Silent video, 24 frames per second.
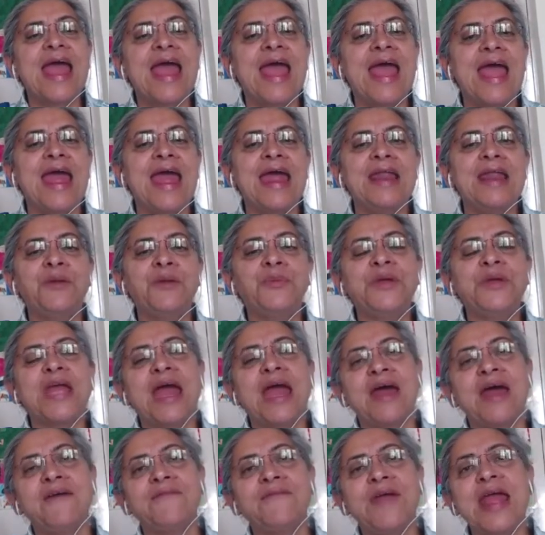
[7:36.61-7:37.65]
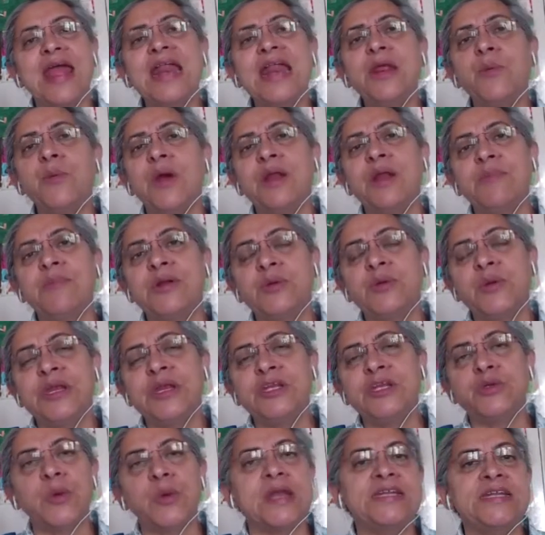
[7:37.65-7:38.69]
and we have anywhere
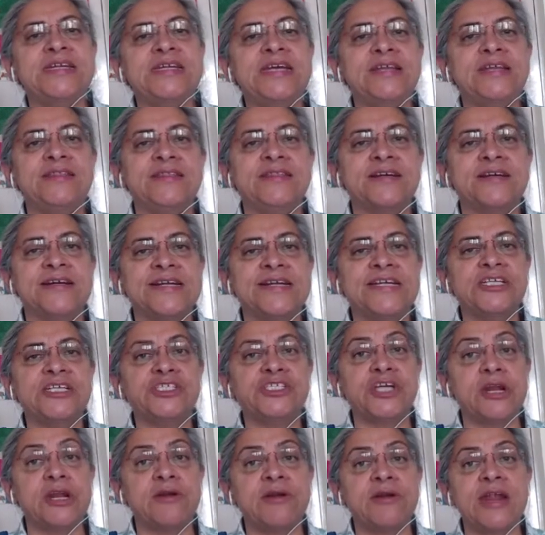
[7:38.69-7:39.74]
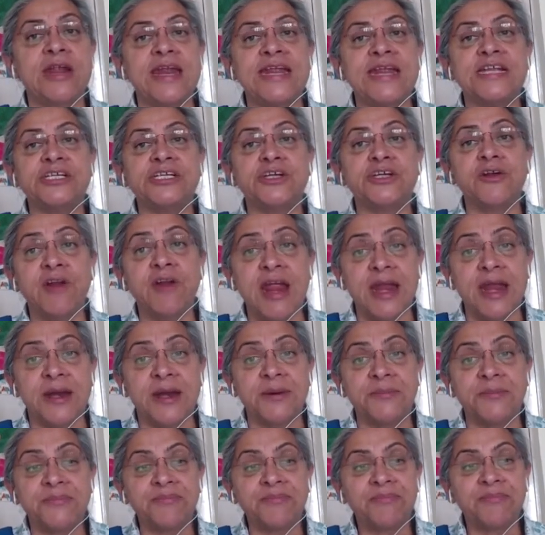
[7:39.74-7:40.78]
between 20 and 30 children in each
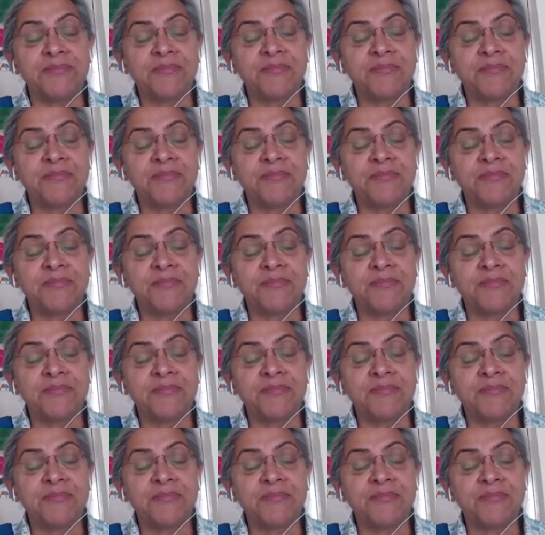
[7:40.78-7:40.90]
grade.